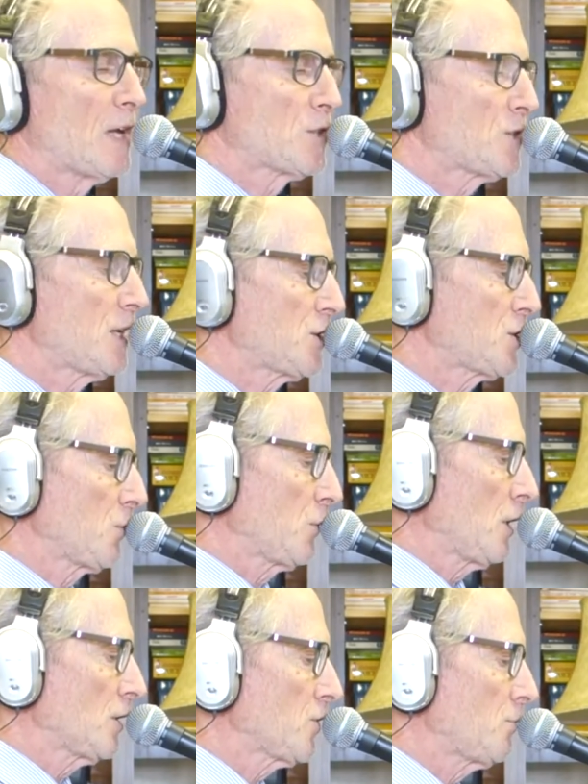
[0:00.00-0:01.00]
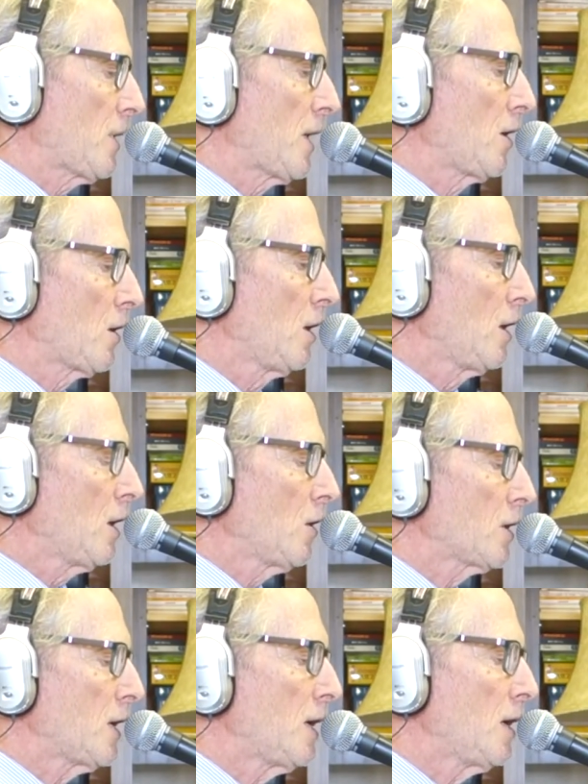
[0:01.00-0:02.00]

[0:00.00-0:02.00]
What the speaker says: That's your relative minor. Okay?